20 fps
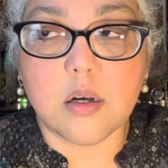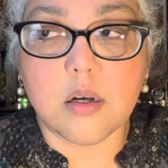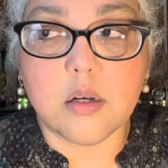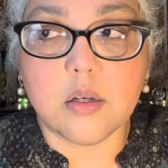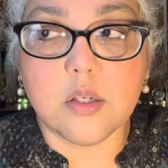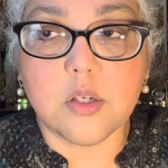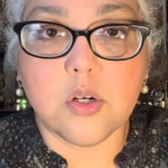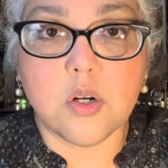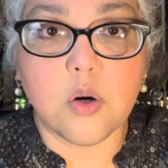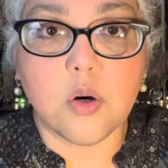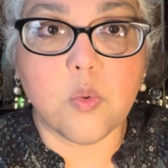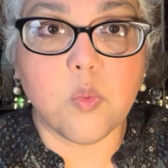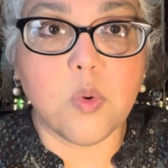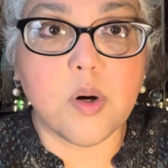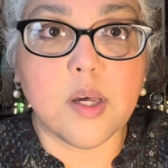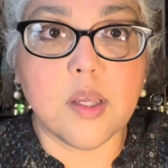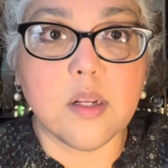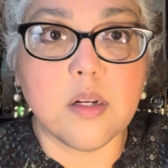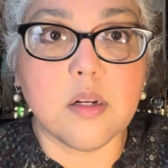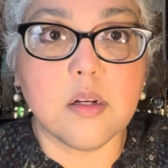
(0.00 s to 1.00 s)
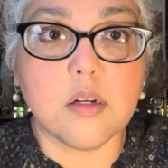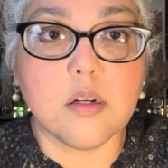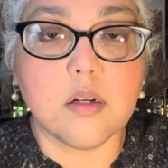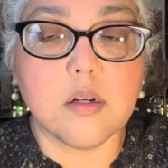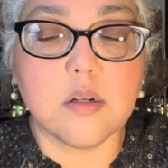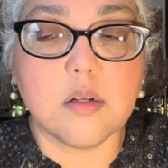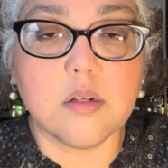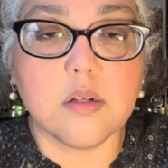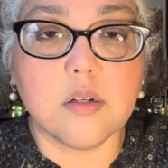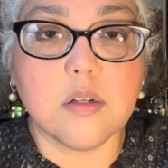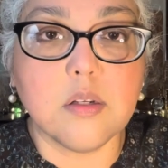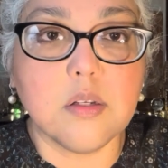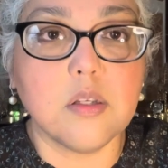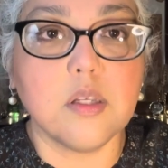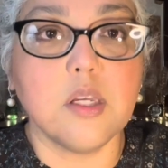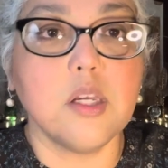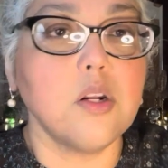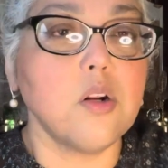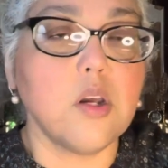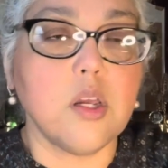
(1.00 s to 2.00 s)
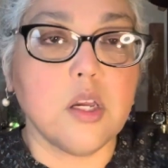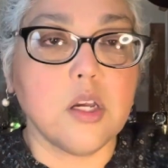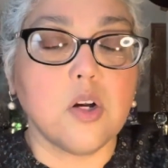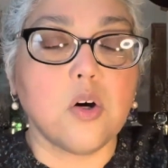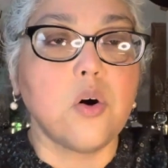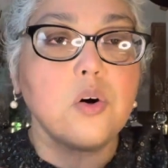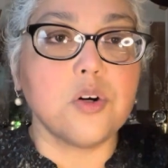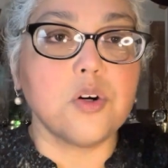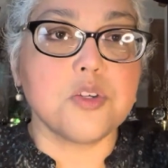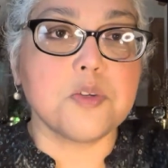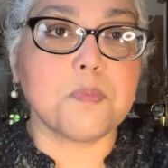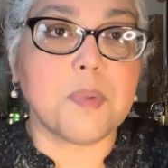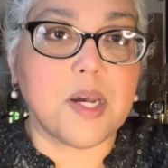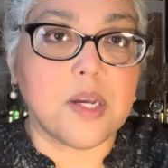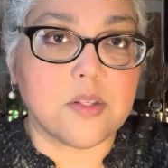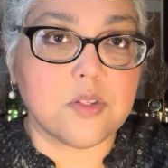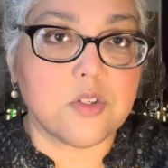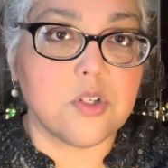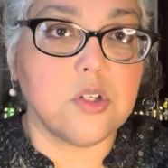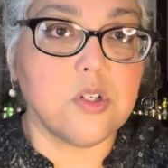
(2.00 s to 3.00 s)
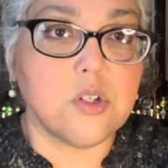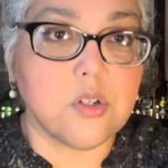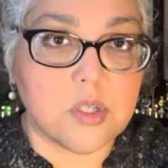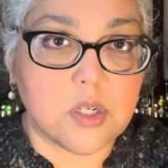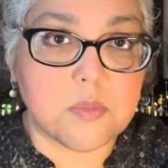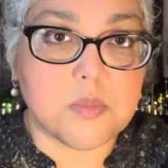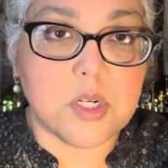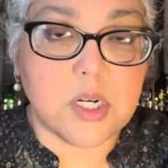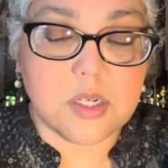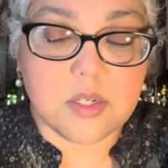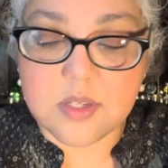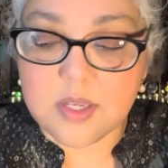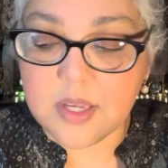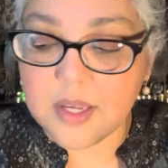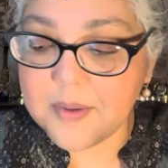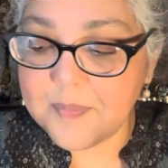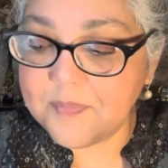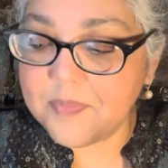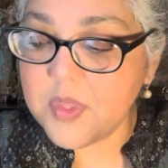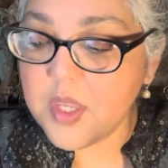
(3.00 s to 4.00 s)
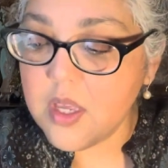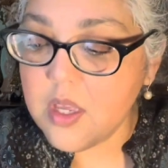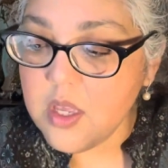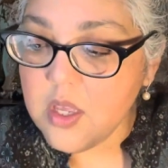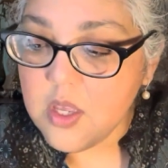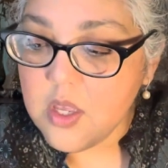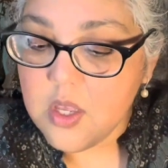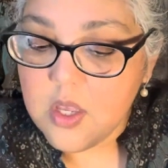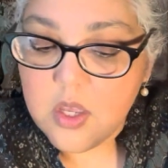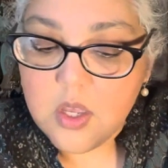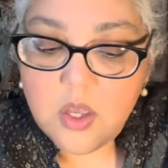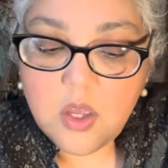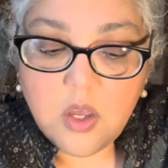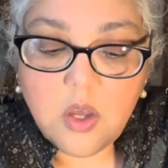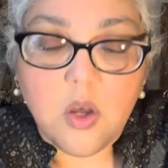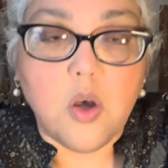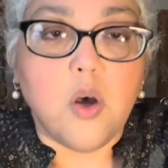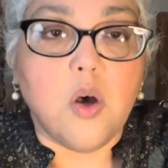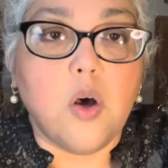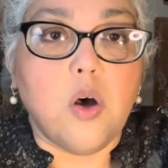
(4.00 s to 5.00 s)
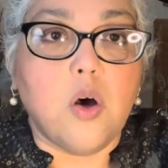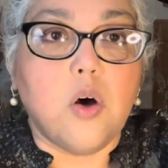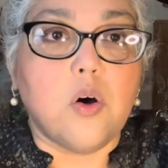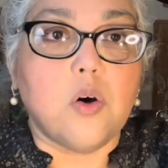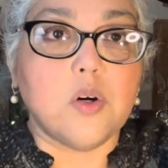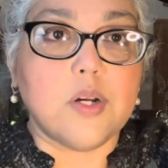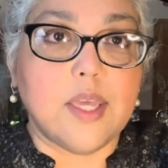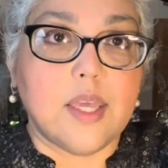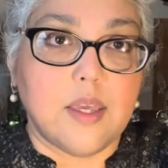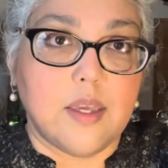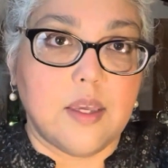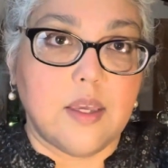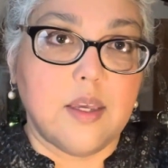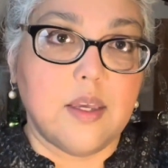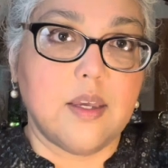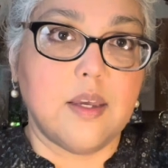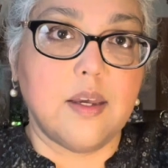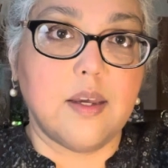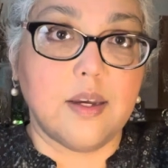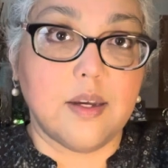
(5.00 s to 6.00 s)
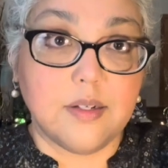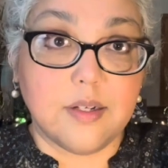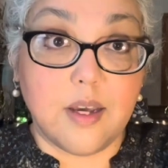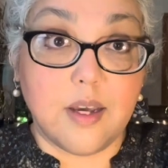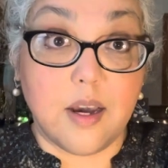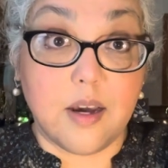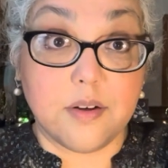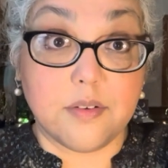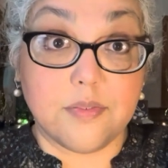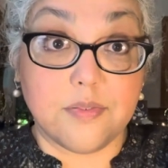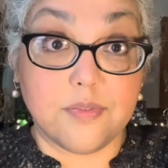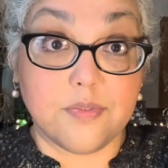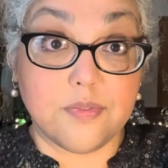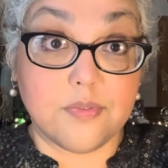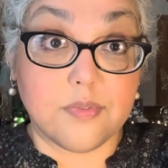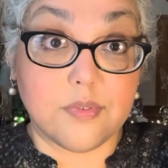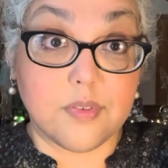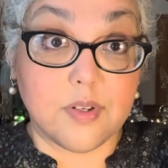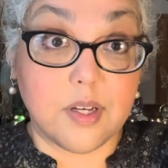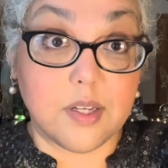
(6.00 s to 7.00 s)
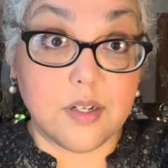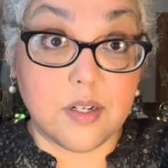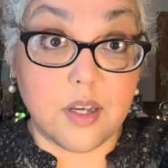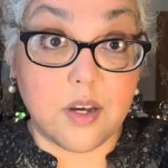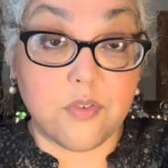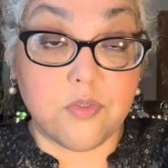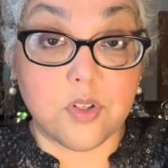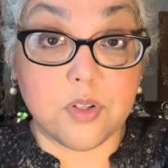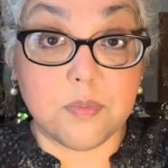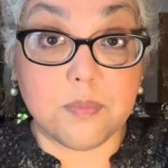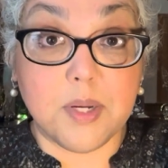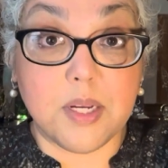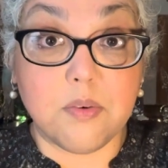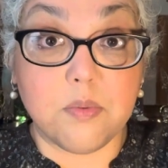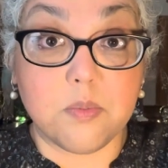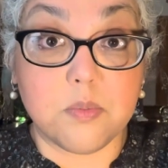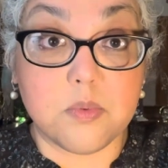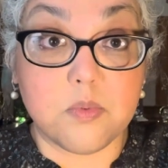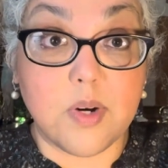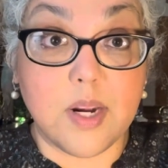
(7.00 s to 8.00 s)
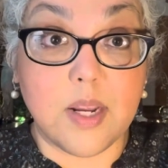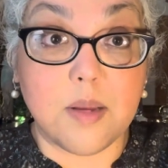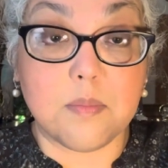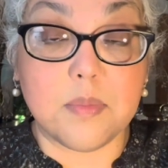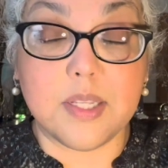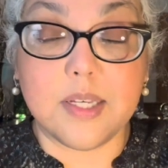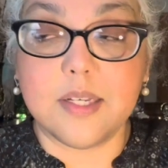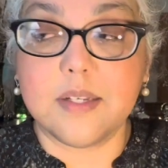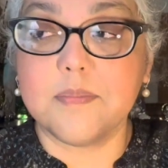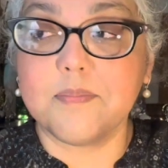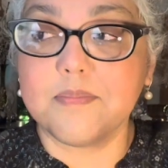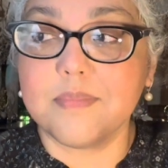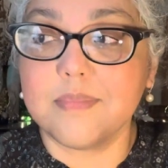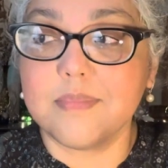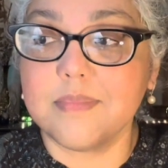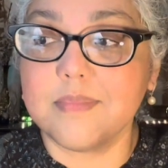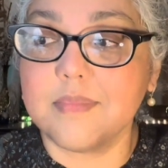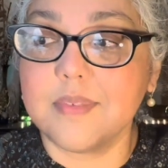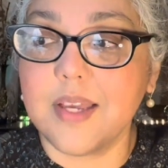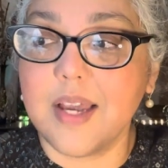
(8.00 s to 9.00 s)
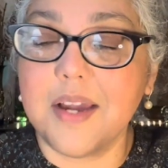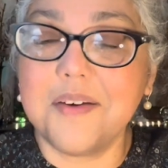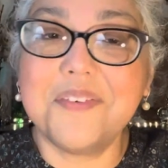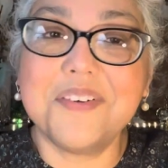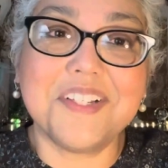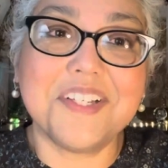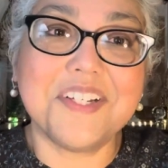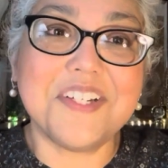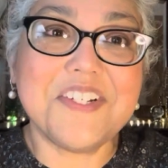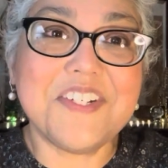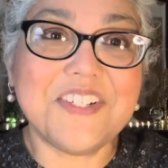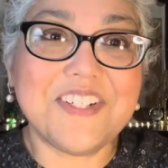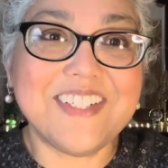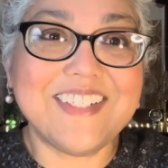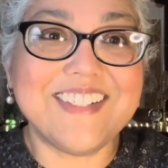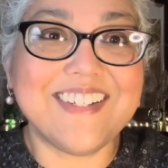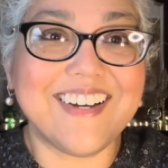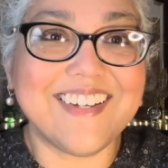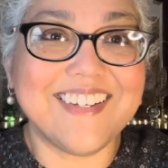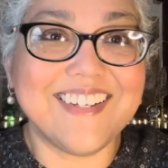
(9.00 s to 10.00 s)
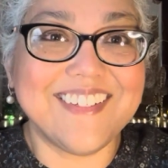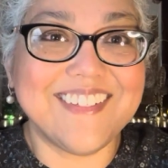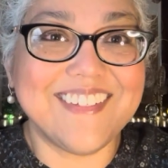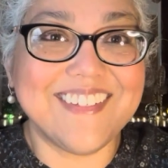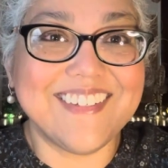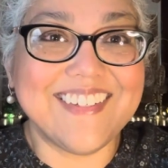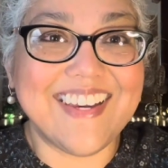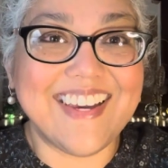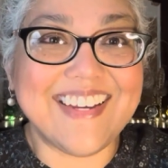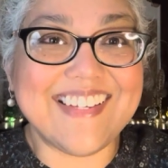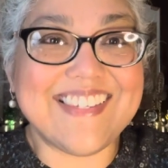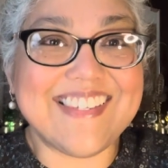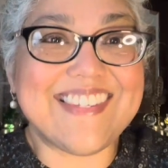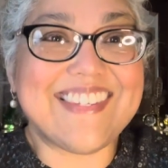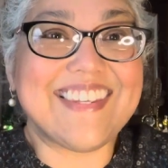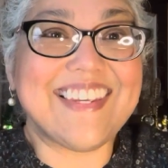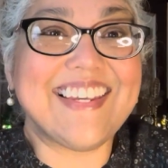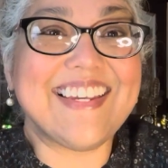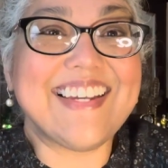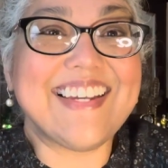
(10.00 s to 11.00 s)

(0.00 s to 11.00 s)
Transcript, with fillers: you know, what, you know, it corresponds. You know what I'm trying to say. Okay, enough. Enough with my rambling. I really enjoyed talking to you guys.